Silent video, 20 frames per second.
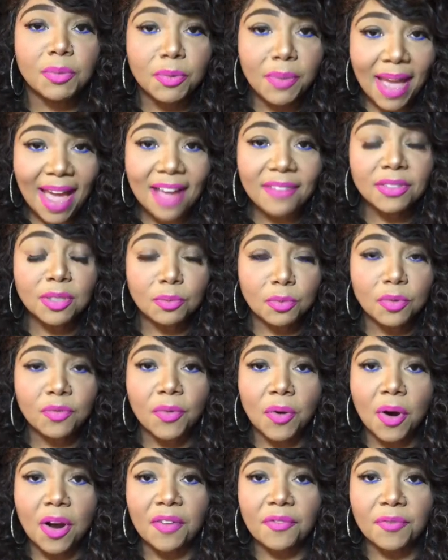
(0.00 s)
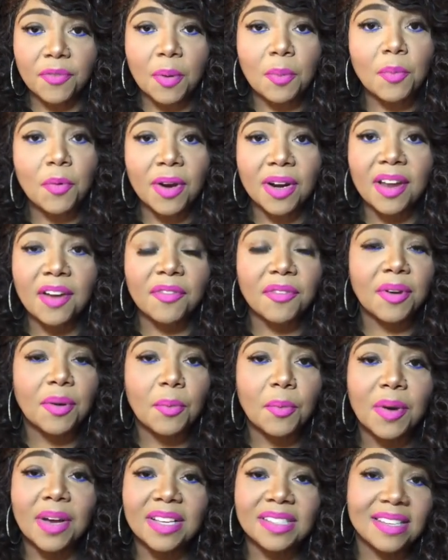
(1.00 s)
You have to move on from whatever it
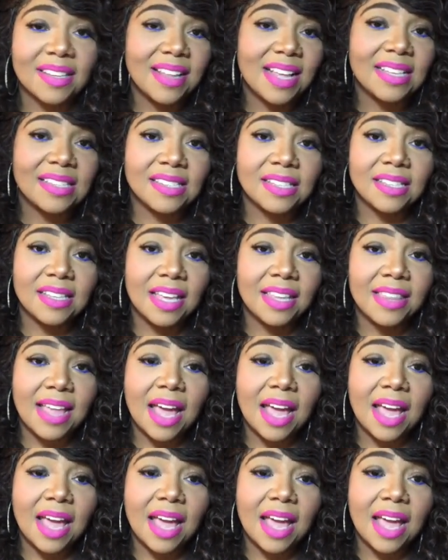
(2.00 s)
was in